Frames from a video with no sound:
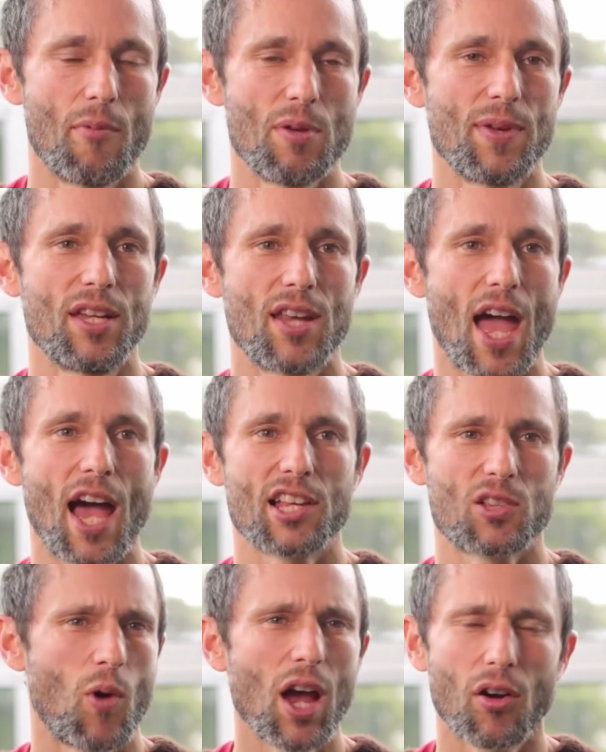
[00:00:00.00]
And we begin to
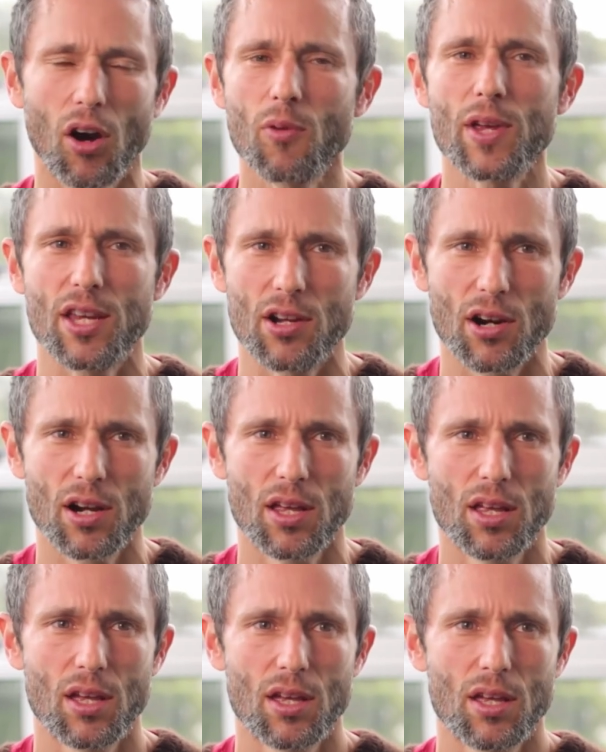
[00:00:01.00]
ask, why are we here?
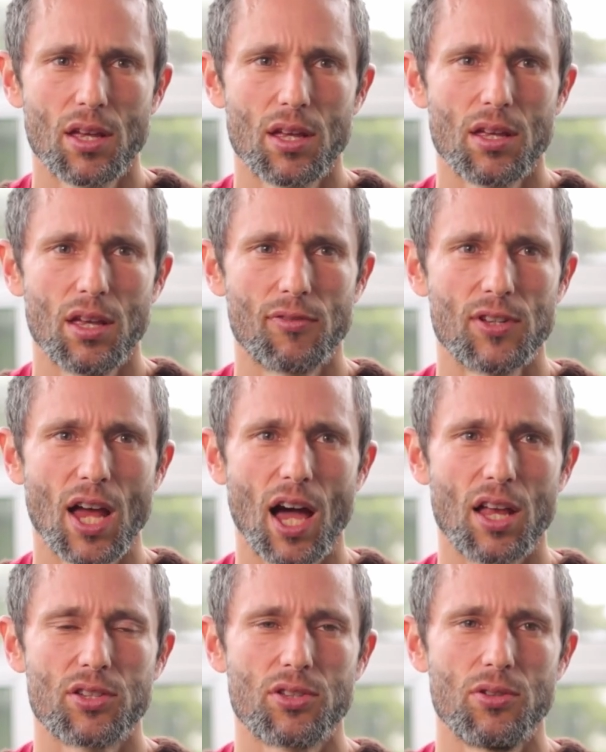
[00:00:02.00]
If
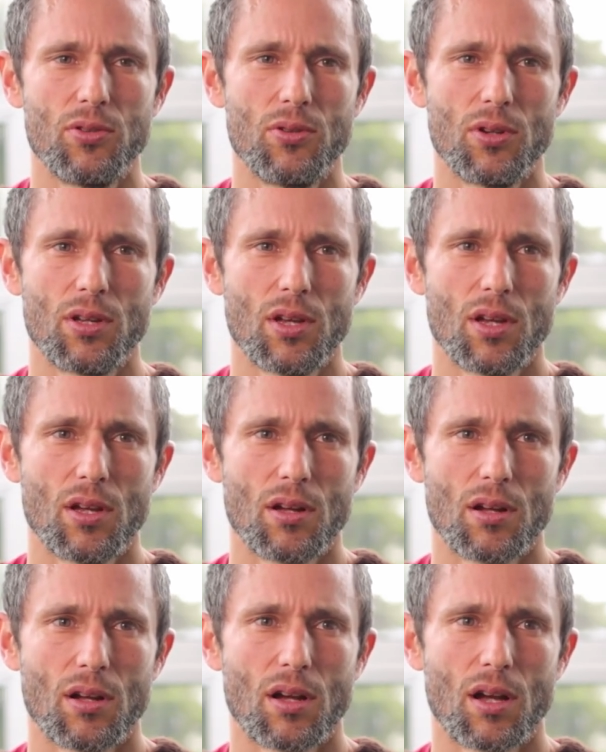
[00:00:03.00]
not to
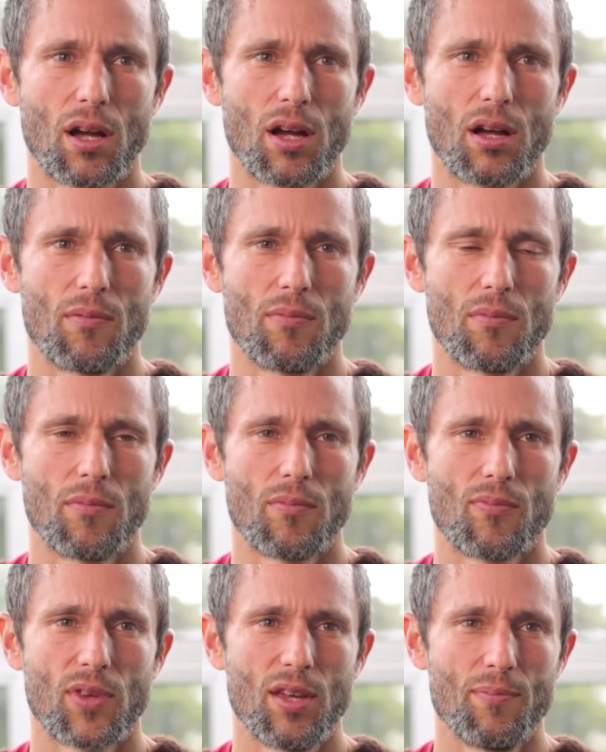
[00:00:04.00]
um,
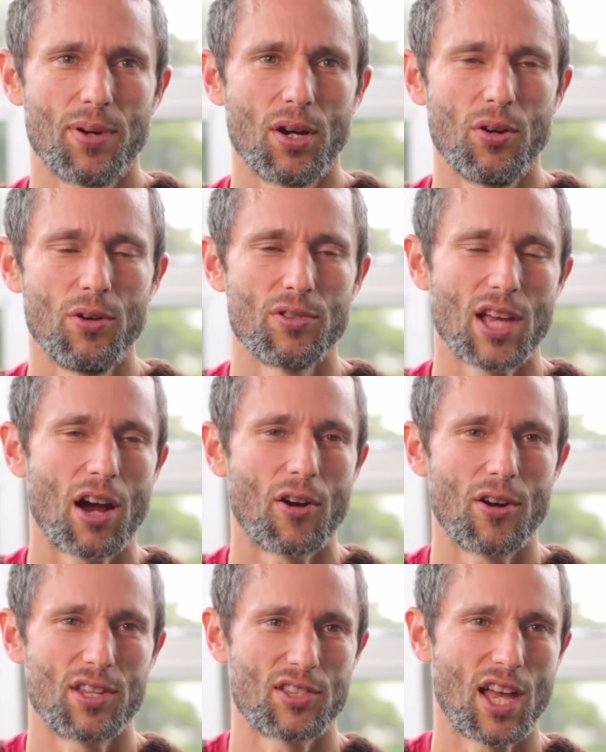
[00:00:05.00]
impose
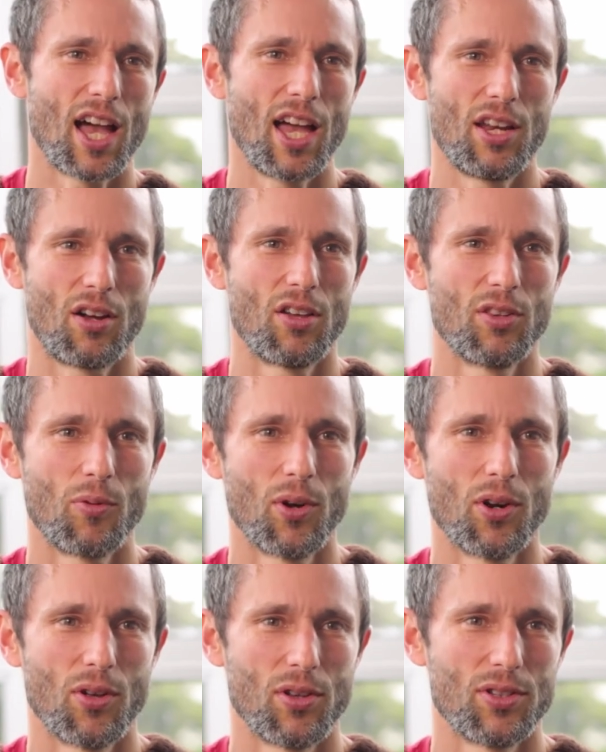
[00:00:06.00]
our design on the
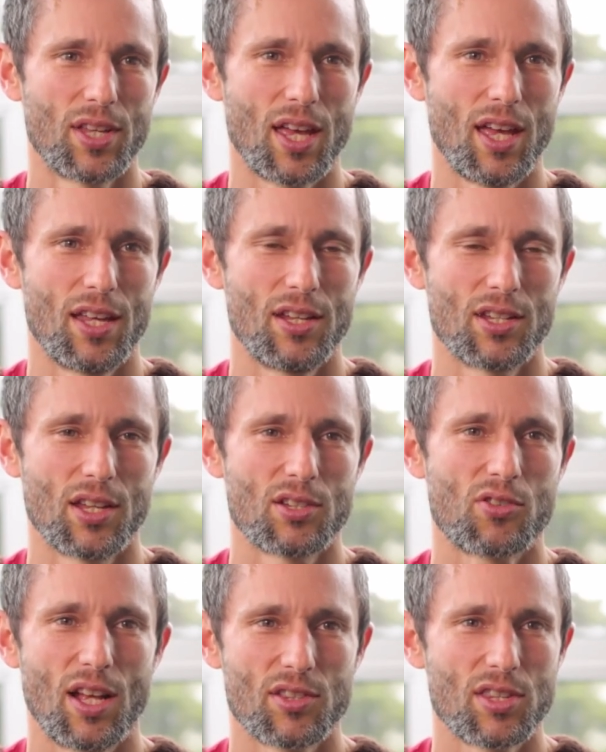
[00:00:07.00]
world and
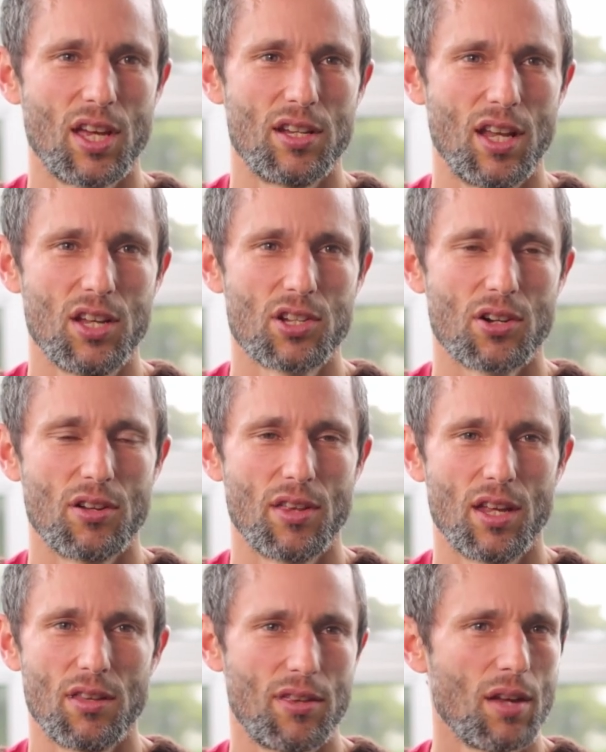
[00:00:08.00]
transcend nature,
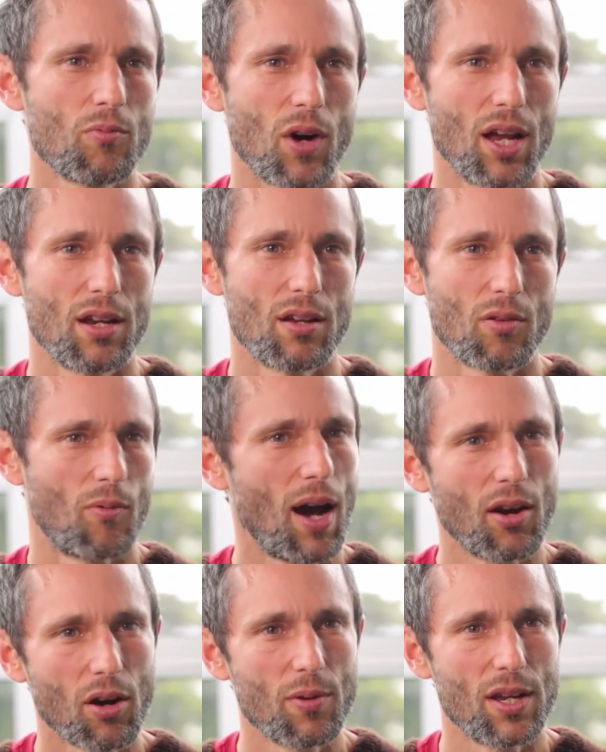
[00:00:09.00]
then, then what?
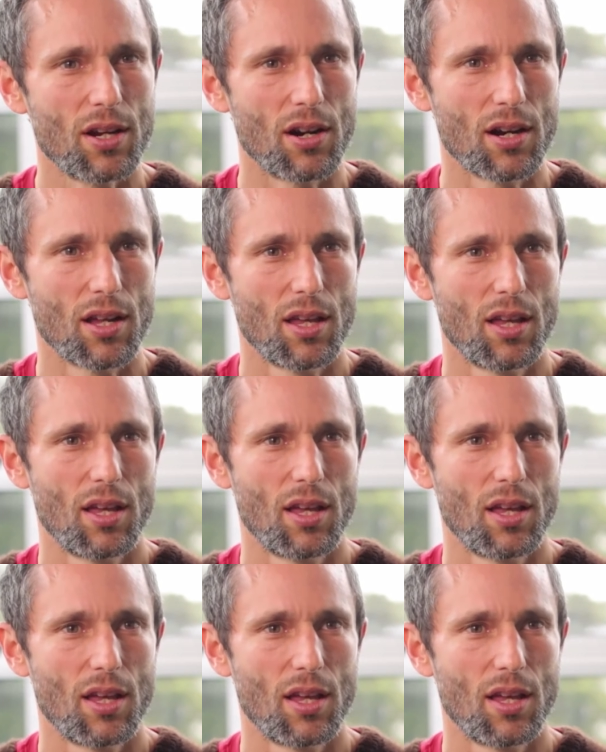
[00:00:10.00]
Why are we here?